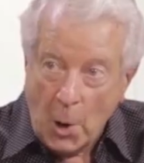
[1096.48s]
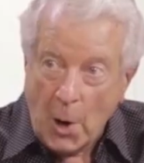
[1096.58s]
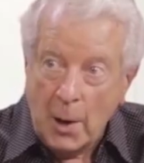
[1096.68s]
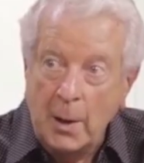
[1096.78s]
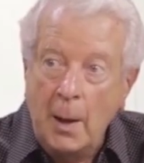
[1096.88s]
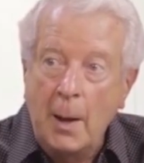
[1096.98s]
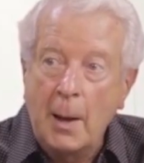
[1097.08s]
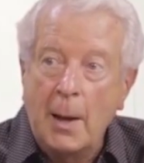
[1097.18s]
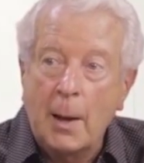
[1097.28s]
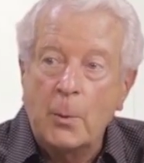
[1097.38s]
law
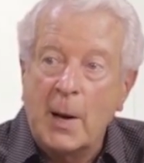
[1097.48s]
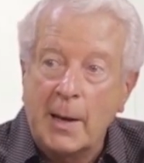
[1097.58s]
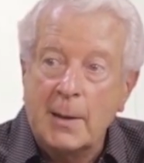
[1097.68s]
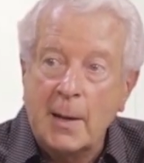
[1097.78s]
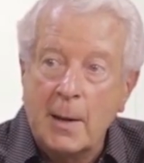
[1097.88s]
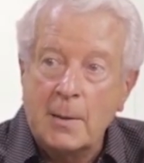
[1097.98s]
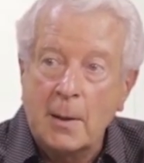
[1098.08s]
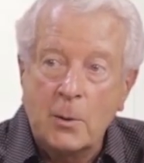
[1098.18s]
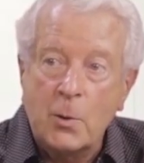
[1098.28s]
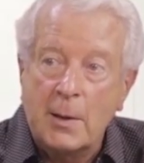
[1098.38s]

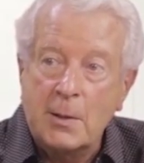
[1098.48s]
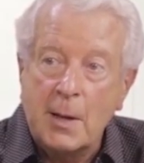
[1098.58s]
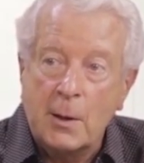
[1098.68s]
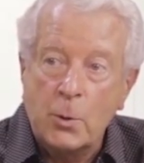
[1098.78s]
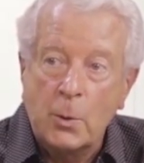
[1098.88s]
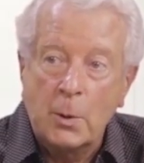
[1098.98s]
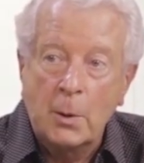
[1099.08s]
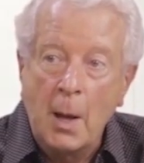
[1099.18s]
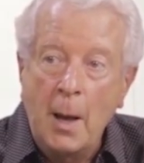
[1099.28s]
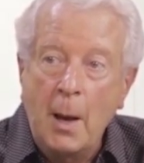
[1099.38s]
recognizing
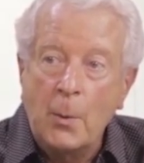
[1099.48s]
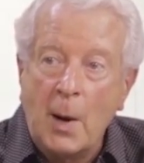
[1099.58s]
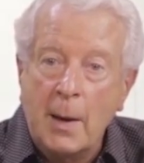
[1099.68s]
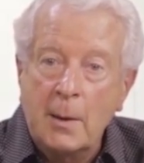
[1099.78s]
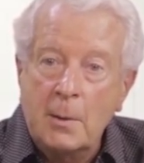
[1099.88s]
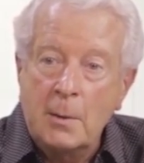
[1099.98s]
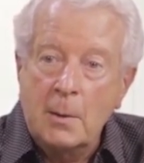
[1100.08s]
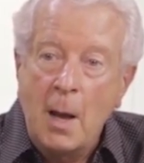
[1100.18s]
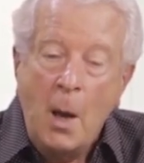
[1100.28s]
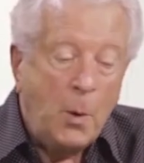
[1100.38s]
transsexual
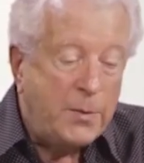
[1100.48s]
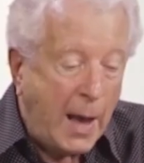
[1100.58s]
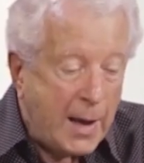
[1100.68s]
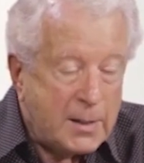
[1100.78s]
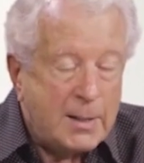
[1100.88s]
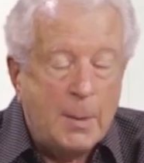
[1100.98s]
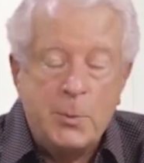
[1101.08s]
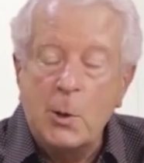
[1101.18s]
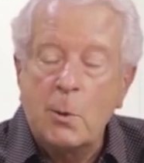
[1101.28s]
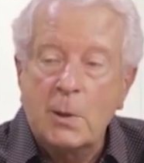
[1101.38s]
rights. We've had
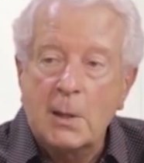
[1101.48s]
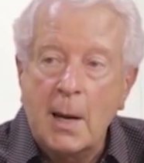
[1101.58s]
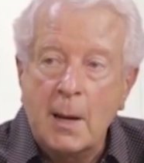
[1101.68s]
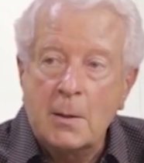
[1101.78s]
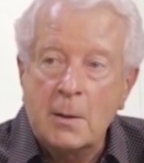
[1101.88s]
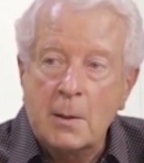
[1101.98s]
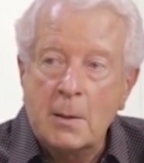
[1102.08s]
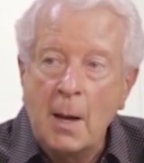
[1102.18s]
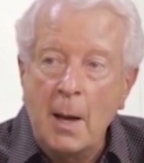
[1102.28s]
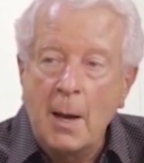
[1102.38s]
subsequent
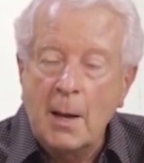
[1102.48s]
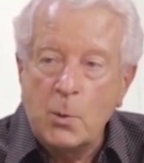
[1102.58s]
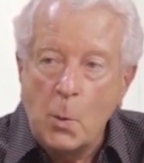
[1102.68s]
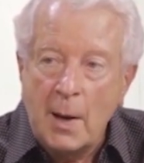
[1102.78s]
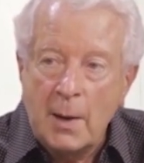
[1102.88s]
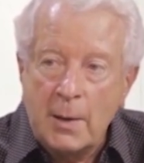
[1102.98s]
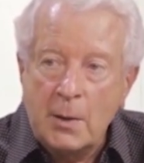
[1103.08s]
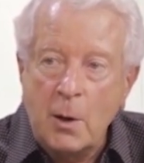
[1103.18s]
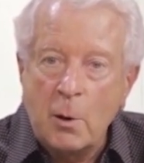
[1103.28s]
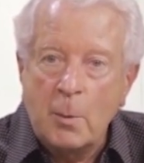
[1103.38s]
cases as well
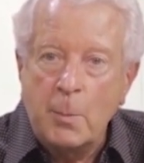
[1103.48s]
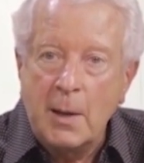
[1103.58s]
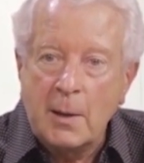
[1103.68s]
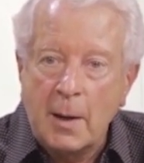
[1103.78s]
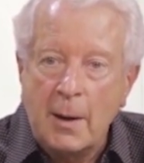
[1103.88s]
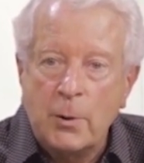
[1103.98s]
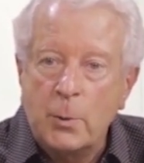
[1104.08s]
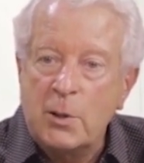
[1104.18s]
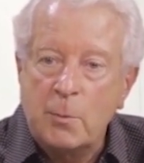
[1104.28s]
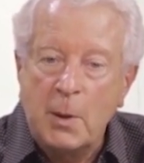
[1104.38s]
at the European
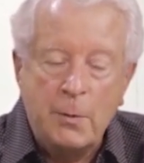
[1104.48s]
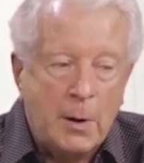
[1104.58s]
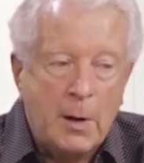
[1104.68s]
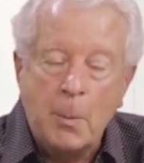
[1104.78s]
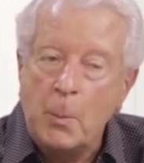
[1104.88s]
level, which have been very